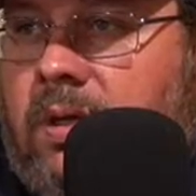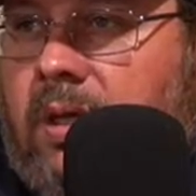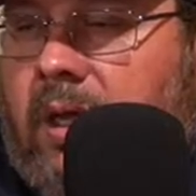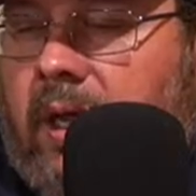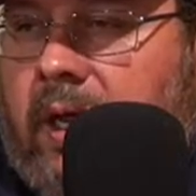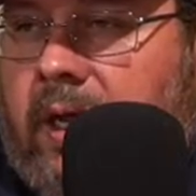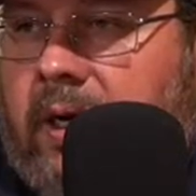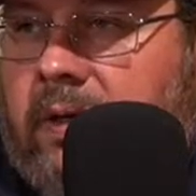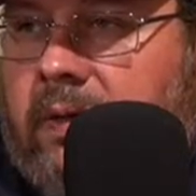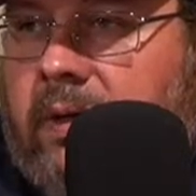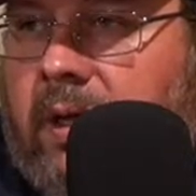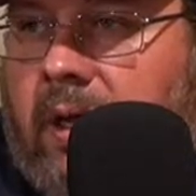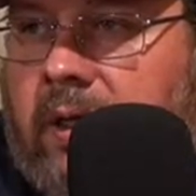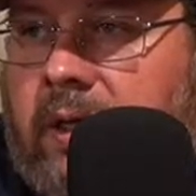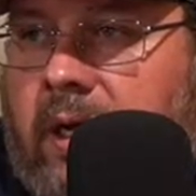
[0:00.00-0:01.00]
And
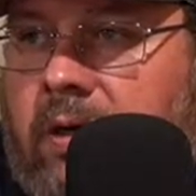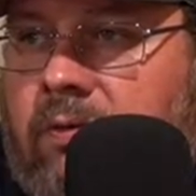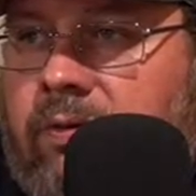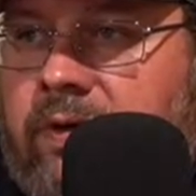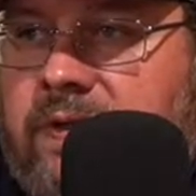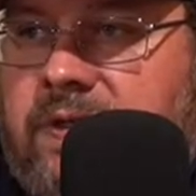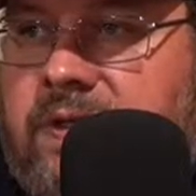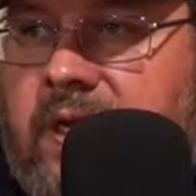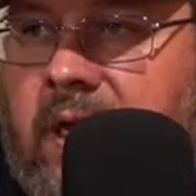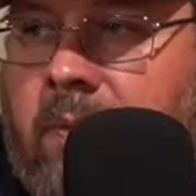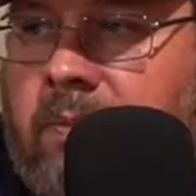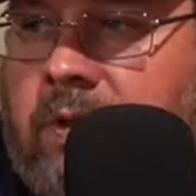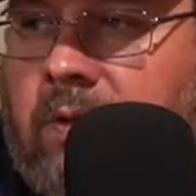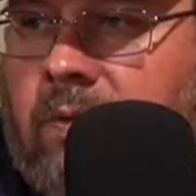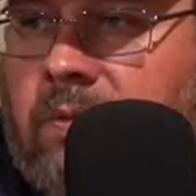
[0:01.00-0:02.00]
I got over to
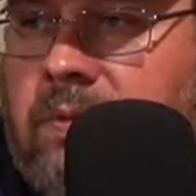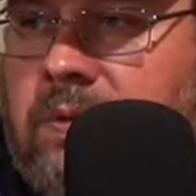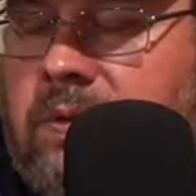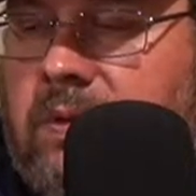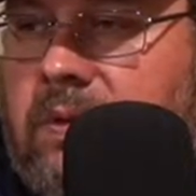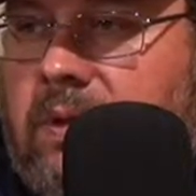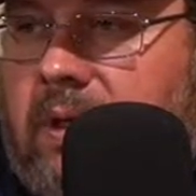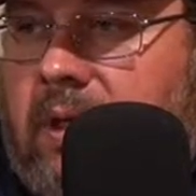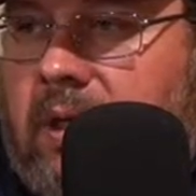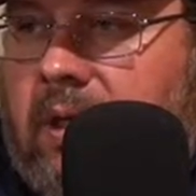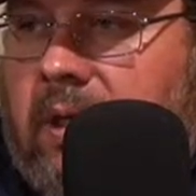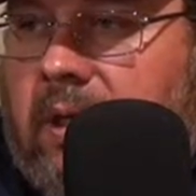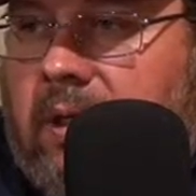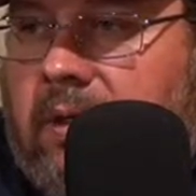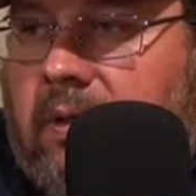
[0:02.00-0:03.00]
StatMuse,
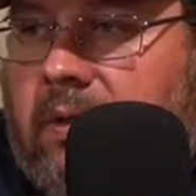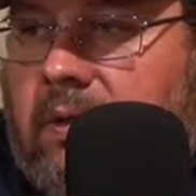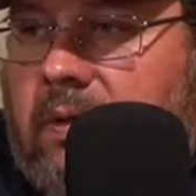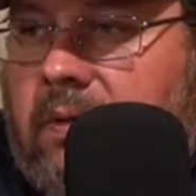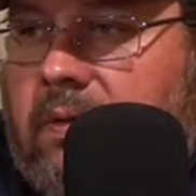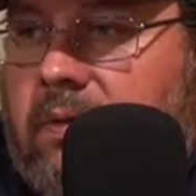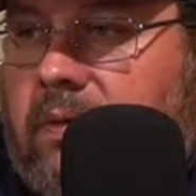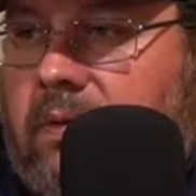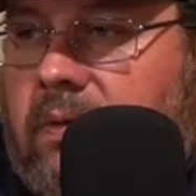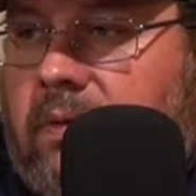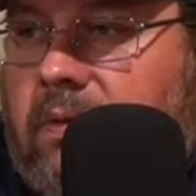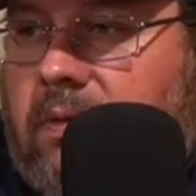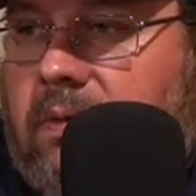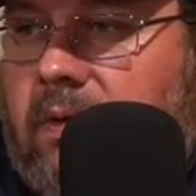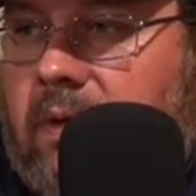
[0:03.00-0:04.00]
and
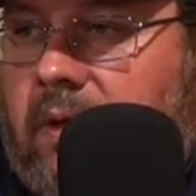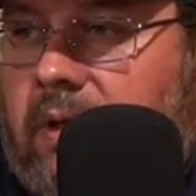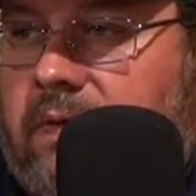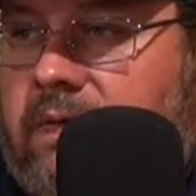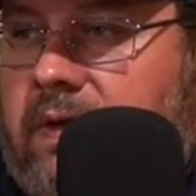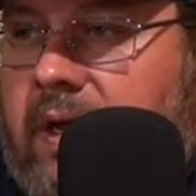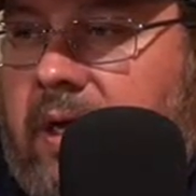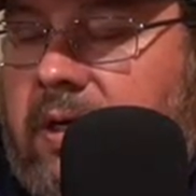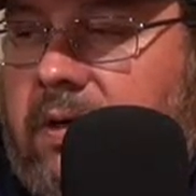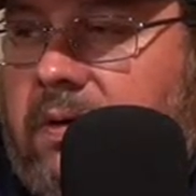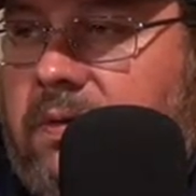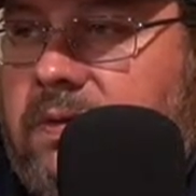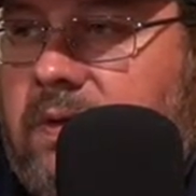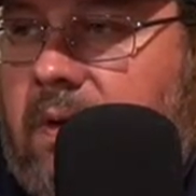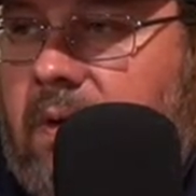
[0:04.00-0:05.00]
the
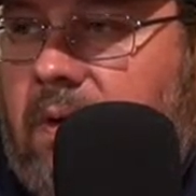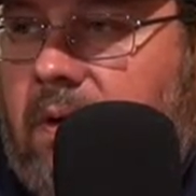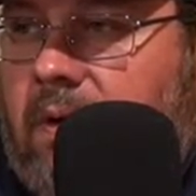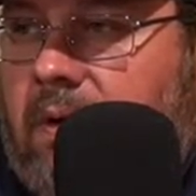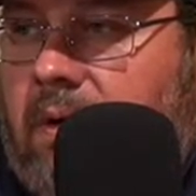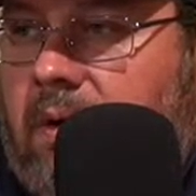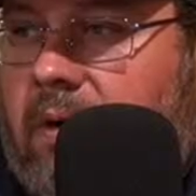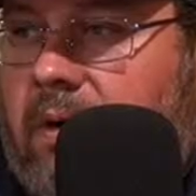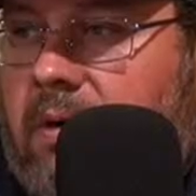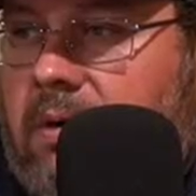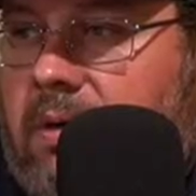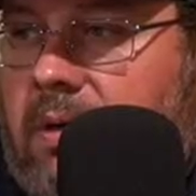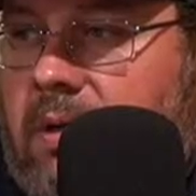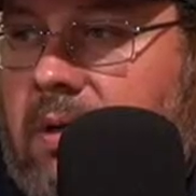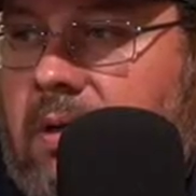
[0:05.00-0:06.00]
Tigers are
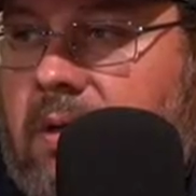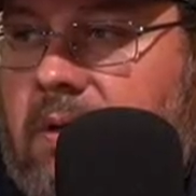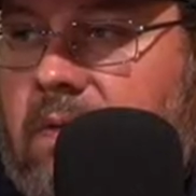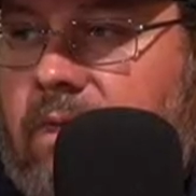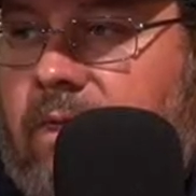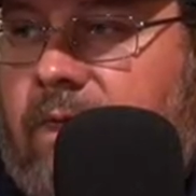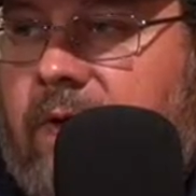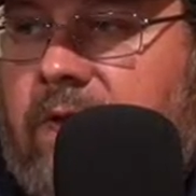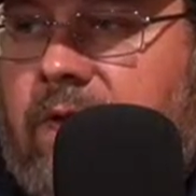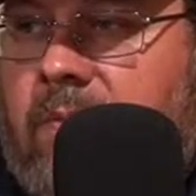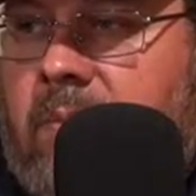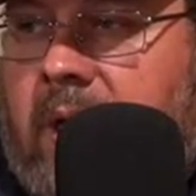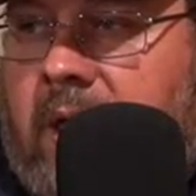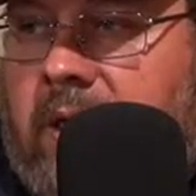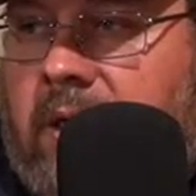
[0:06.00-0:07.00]
5th in
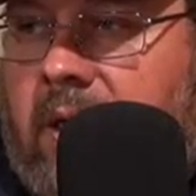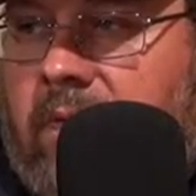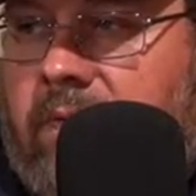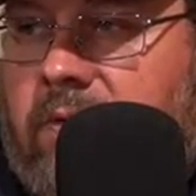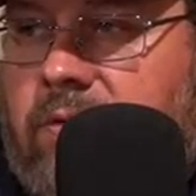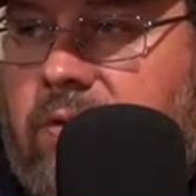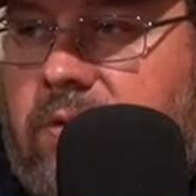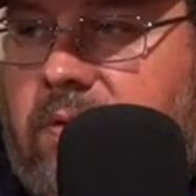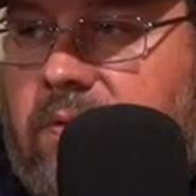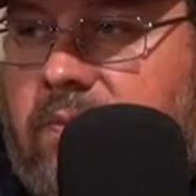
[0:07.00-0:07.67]
batting average.